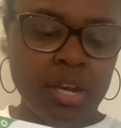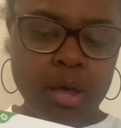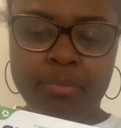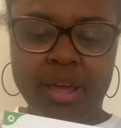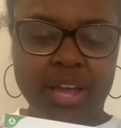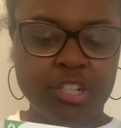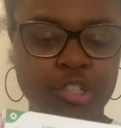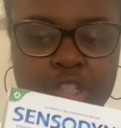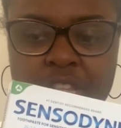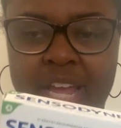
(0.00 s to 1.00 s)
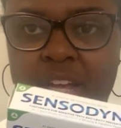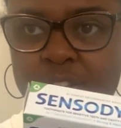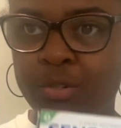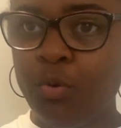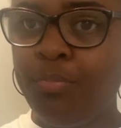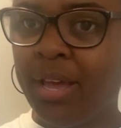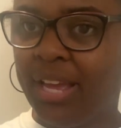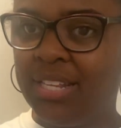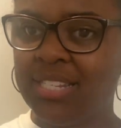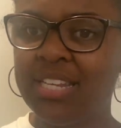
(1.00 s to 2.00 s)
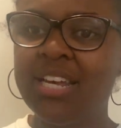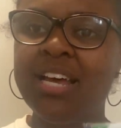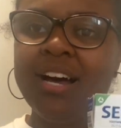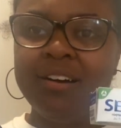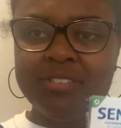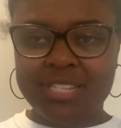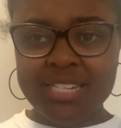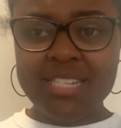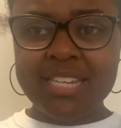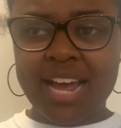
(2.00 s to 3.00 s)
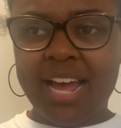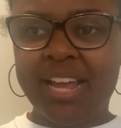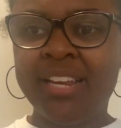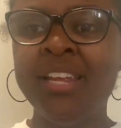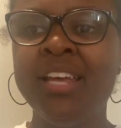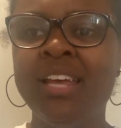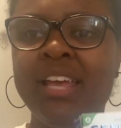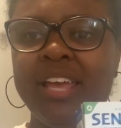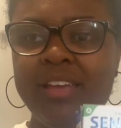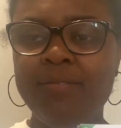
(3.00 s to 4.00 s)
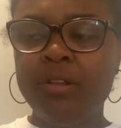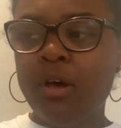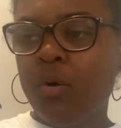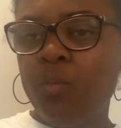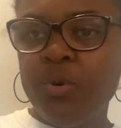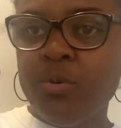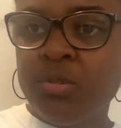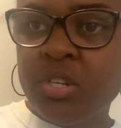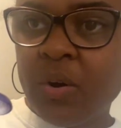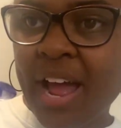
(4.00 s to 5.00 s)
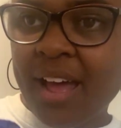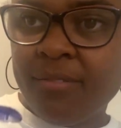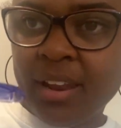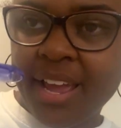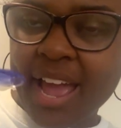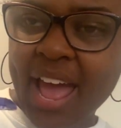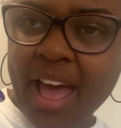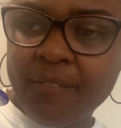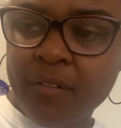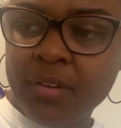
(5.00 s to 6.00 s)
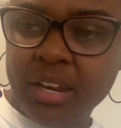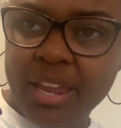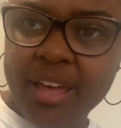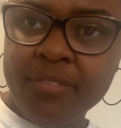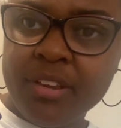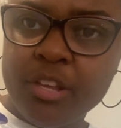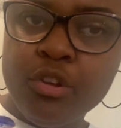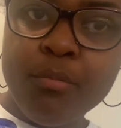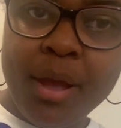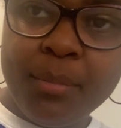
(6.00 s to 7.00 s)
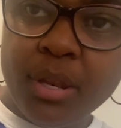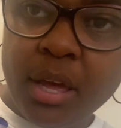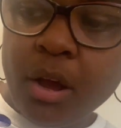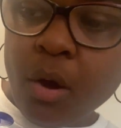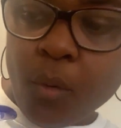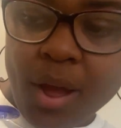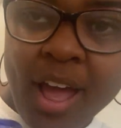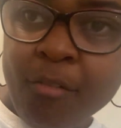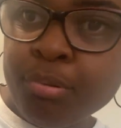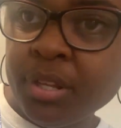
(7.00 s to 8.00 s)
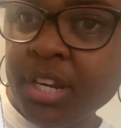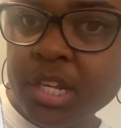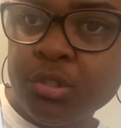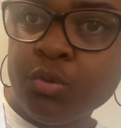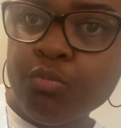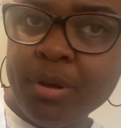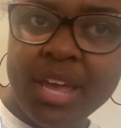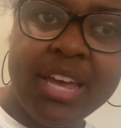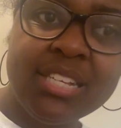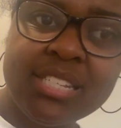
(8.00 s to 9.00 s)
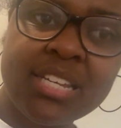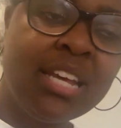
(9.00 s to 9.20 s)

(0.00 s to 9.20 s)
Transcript: up an extra thing of toothpaste of Sensodyne, even though you still have like half of it left, and you might be like, oh, I have plenty of toothpaste.